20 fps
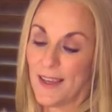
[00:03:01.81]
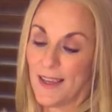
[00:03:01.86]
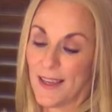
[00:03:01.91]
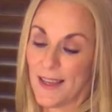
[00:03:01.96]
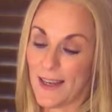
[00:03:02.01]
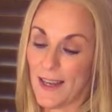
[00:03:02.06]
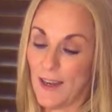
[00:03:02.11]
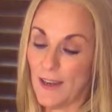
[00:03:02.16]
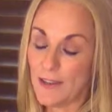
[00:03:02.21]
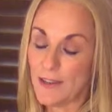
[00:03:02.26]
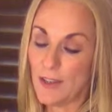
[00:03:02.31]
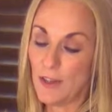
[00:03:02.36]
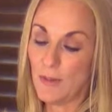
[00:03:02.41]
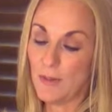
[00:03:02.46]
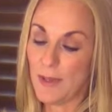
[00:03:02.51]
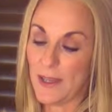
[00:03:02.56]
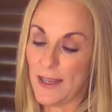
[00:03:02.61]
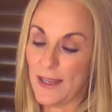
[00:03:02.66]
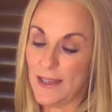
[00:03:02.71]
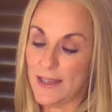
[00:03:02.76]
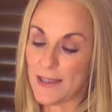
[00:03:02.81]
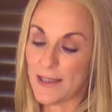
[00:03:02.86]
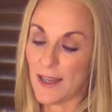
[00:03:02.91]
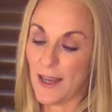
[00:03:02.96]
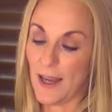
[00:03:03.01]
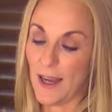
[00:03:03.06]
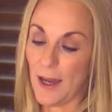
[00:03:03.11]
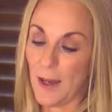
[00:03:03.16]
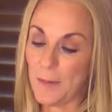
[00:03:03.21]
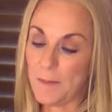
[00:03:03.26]
It also means
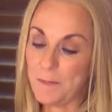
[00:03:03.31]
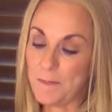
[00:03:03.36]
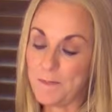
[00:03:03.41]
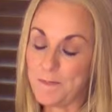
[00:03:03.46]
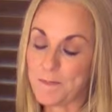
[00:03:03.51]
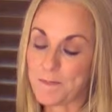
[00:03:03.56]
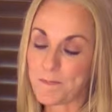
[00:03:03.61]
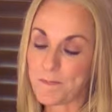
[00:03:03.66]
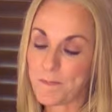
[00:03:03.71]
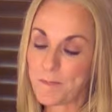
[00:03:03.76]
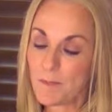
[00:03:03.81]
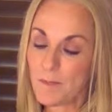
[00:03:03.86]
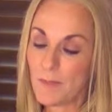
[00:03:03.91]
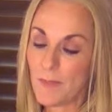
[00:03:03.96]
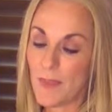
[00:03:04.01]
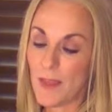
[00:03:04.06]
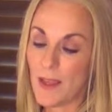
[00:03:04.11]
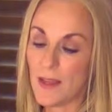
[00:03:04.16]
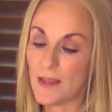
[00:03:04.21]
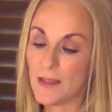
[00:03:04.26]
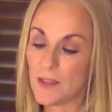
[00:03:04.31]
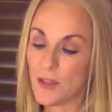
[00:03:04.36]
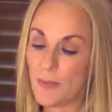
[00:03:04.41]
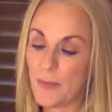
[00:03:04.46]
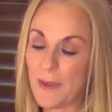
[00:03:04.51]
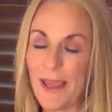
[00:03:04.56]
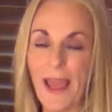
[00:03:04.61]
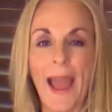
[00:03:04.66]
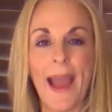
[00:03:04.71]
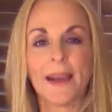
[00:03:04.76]
to
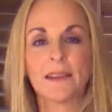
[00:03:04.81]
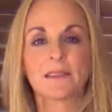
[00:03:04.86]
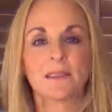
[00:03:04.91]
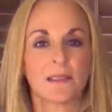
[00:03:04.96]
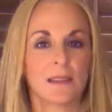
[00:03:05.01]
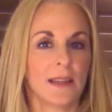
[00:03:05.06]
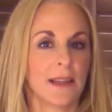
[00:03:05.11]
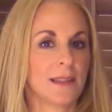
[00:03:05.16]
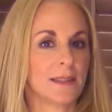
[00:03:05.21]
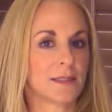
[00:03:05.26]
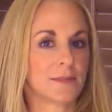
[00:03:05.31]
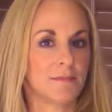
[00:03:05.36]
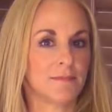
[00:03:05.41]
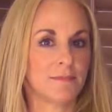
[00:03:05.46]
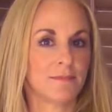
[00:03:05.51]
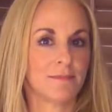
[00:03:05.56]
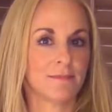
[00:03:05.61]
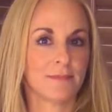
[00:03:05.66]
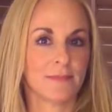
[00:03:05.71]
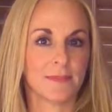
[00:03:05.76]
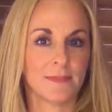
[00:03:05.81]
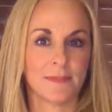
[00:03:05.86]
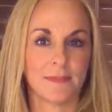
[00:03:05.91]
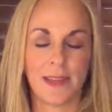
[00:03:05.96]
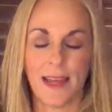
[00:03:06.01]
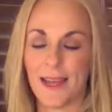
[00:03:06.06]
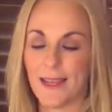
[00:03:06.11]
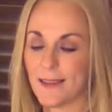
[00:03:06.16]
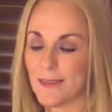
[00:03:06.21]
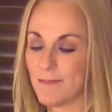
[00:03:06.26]
be excellent,
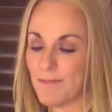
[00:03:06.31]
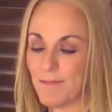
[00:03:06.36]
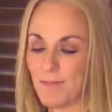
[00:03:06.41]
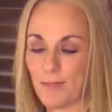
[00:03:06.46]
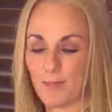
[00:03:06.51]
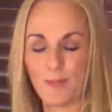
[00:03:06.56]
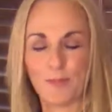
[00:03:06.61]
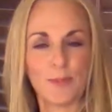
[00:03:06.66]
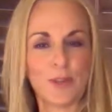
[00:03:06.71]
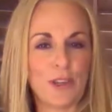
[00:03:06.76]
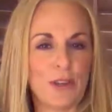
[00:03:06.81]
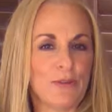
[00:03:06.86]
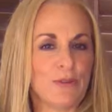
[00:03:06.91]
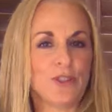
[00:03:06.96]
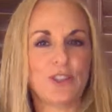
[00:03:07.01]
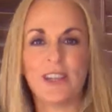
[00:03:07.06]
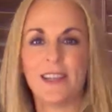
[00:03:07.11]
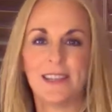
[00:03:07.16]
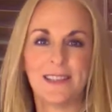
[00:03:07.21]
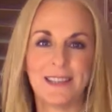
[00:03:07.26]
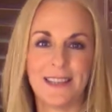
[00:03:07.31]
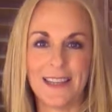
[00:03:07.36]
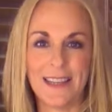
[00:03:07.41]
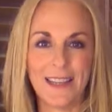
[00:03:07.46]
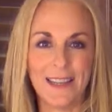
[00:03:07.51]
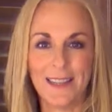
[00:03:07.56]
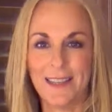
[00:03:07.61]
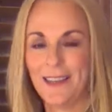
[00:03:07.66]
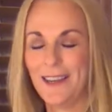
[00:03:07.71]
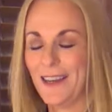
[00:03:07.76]
like,
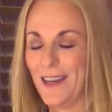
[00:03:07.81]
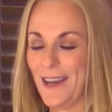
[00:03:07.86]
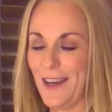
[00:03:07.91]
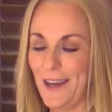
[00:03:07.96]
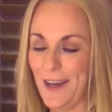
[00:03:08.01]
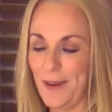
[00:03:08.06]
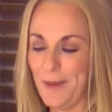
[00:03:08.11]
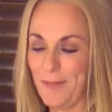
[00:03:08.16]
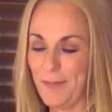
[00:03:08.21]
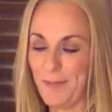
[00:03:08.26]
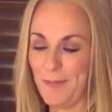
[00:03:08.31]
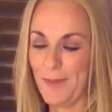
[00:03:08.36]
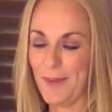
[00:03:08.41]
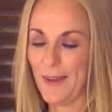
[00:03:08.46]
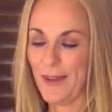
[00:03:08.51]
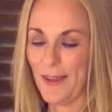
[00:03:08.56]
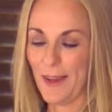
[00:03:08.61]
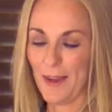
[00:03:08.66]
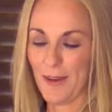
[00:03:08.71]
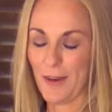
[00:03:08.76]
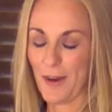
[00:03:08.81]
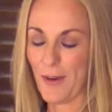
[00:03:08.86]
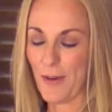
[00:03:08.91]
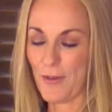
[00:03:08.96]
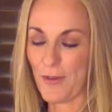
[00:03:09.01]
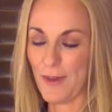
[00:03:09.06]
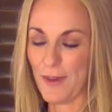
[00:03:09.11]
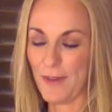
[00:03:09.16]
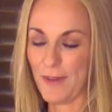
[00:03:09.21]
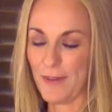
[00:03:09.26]
cheesy.
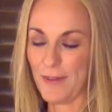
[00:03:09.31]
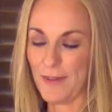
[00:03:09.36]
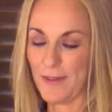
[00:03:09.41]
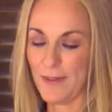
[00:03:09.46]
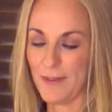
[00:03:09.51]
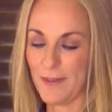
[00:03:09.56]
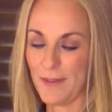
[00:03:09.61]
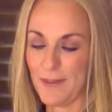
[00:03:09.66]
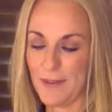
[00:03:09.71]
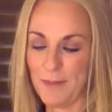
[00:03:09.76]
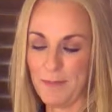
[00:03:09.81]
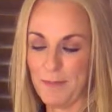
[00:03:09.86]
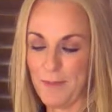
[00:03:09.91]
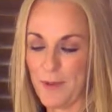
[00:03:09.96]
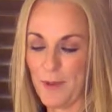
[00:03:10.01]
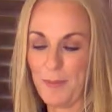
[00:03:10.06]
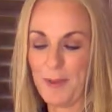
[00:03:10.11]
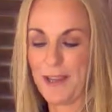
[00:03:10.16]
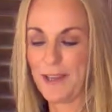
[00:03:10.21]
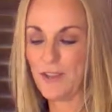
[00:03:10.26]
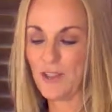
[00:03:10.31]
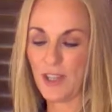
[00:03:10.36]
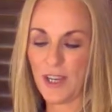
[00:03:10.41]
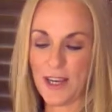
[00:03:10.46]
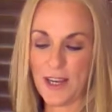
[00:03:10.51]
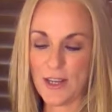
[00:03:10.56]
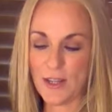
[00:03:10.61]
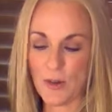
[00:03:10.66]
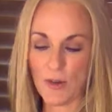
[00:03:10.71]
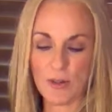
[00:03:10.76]
Or the big
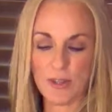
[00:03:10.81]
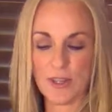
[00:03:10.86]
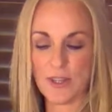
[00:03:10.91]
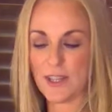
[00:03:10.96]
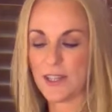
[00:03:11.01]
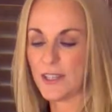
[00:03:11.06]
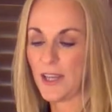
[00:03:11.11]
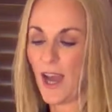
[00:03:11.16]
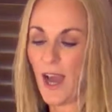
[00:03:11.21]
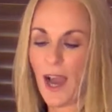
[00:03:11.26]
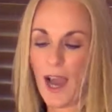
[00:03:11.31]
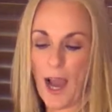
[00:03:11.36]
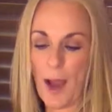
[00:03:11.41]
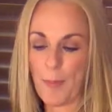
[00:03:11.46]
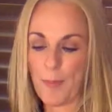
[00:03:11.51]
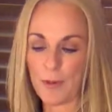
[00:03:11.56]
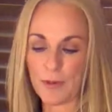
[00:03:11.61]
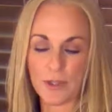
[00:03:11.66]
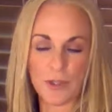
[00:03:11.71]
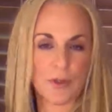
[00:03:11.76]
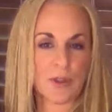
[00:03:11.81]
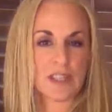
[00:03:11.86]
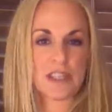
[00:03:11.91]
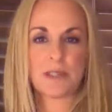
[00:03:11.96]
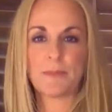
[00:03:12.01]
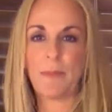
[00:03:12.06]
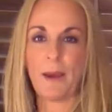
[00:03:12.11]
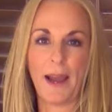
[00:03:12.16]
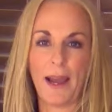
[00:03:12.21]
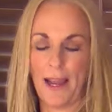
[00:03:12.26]
cheese, or to the top, or to
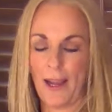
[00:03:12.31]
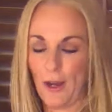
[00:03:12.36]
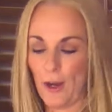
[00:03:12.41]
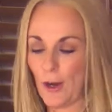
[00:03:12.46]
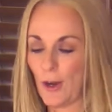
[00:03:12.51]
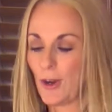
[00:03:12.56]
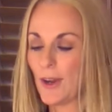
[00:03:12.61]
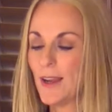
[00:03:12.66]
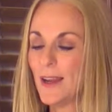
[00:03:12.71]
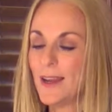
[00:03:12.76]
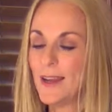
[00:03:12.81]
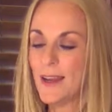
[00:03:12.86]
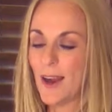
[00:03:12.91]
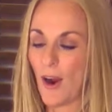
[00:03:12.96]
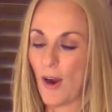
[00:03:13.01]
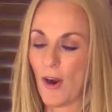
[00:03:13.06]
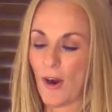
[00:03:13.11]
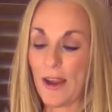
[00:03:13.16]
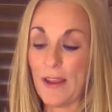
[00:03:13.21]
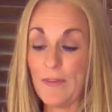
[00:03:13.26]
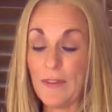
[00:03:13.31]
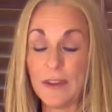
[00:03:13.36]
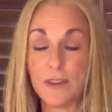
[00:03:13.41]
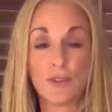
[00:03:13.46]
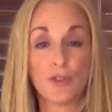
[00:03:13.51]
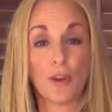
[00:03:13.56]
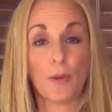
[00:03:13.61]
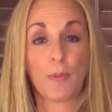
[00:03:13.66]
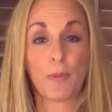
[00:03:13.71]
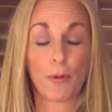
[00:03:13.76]
aspire, or even
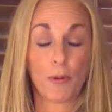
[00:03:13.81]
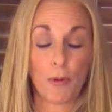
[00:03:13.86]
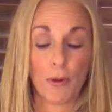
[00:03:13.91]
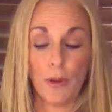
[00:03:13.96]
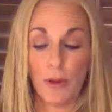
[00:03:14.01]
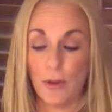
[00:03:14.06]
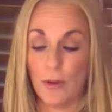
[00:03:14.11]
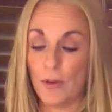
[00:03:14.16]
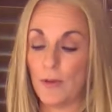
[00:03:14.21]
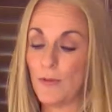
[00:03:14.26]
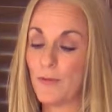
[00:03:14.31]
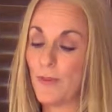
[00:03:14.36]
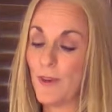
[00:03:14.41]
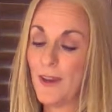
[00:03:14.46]
to approve.